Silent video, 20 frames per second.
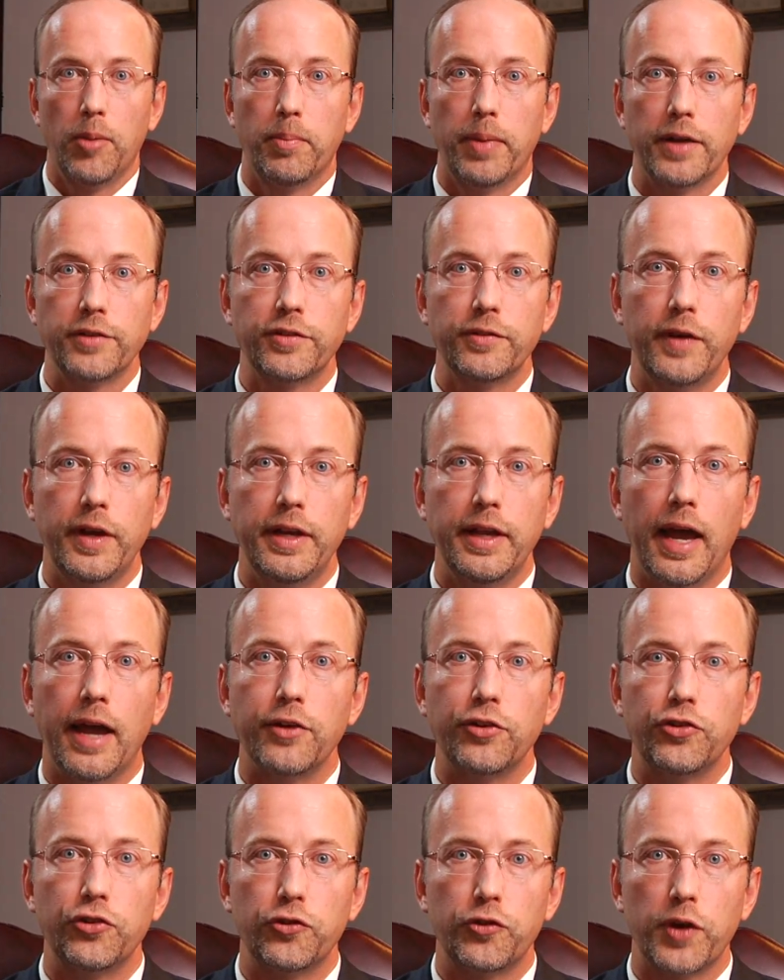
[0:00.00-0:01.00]
Pennsylvania
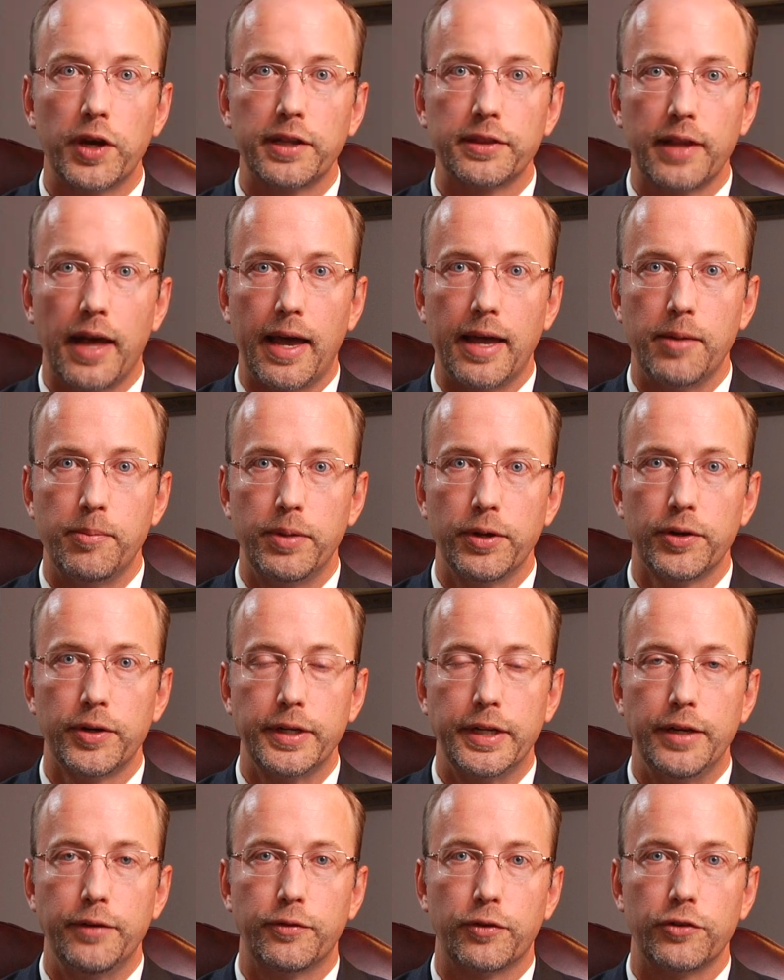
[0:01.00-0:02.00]
has strict
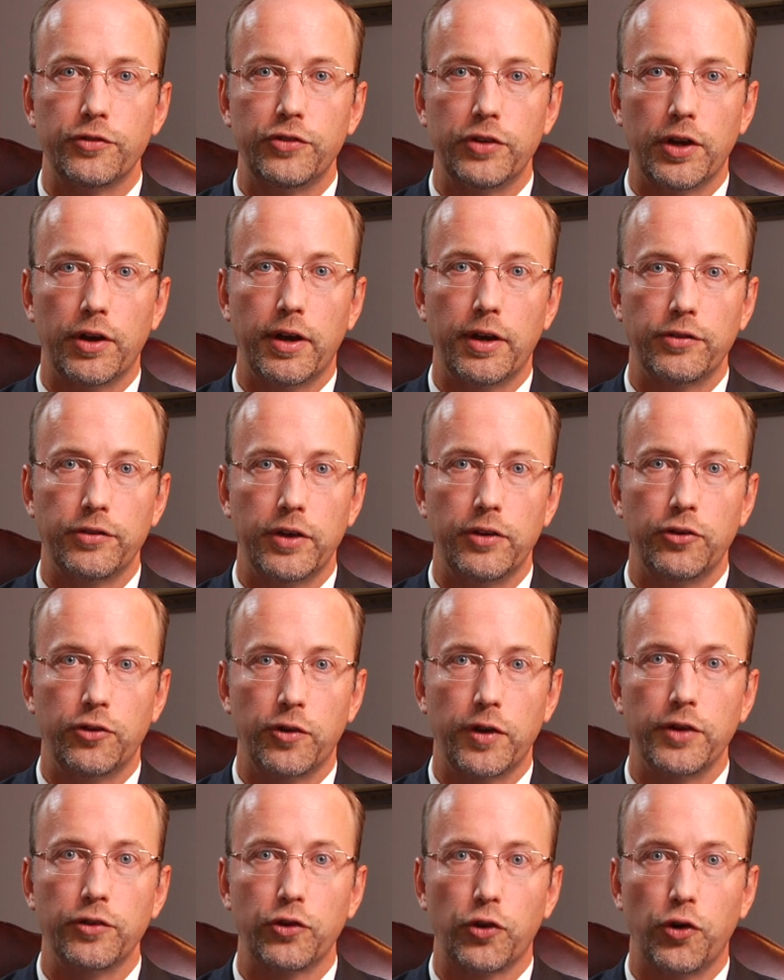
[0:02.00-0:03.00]
liability for serious
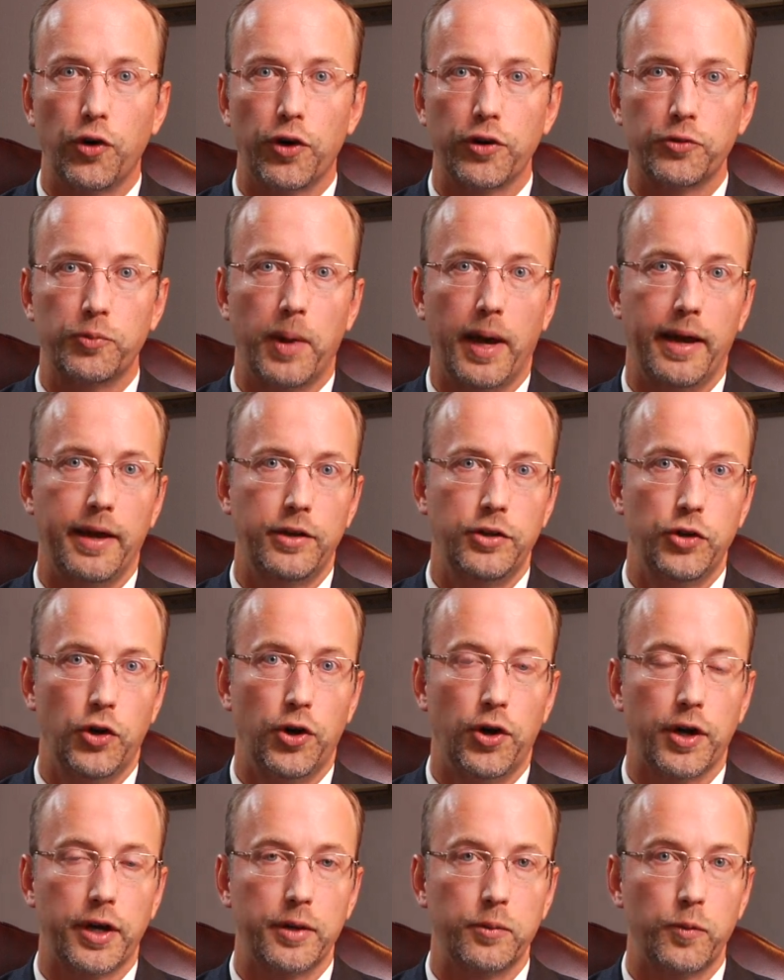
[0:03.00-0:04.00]
injuries caused by a
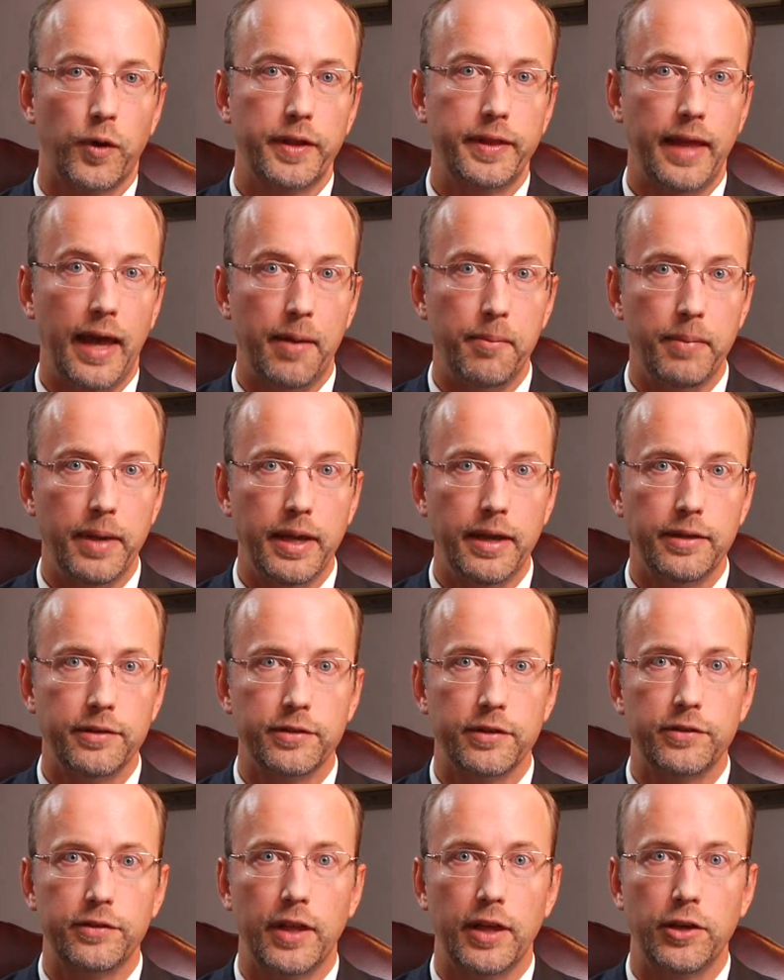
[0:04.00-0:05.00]
dog. And what that
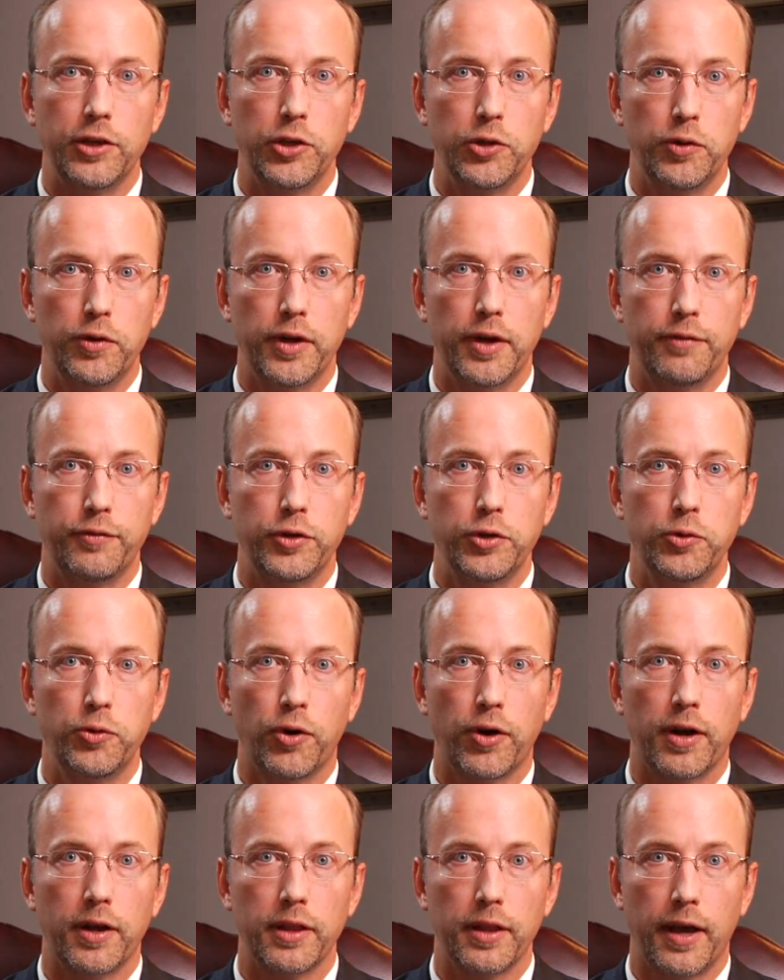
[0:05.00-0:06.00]
means is that if you
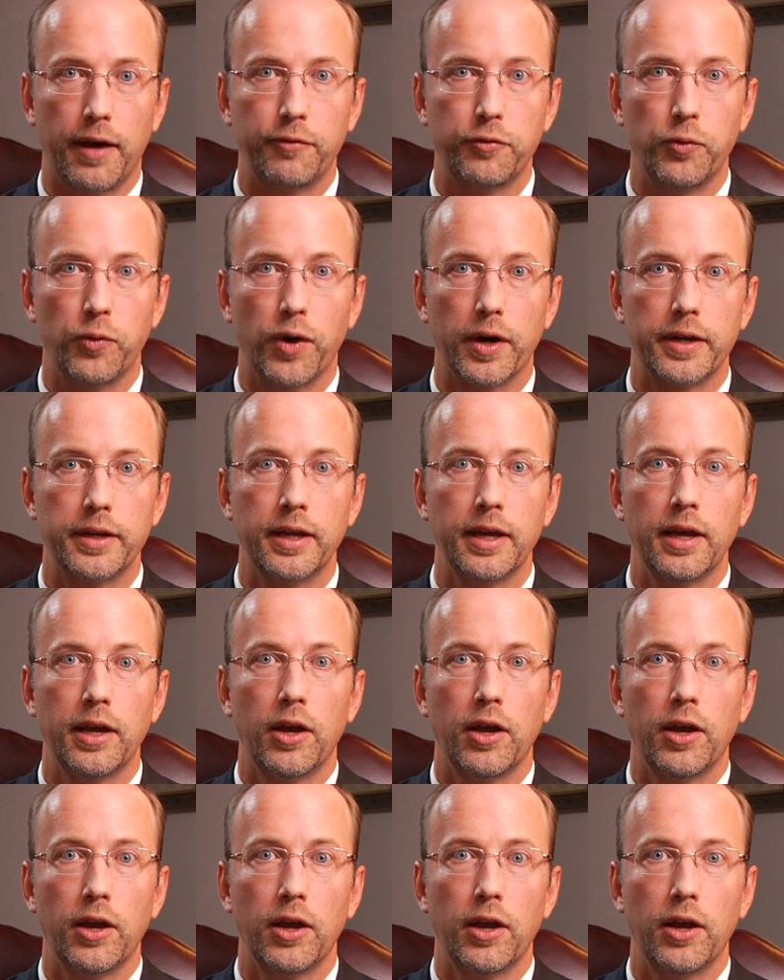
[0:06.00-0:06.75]
or a loved one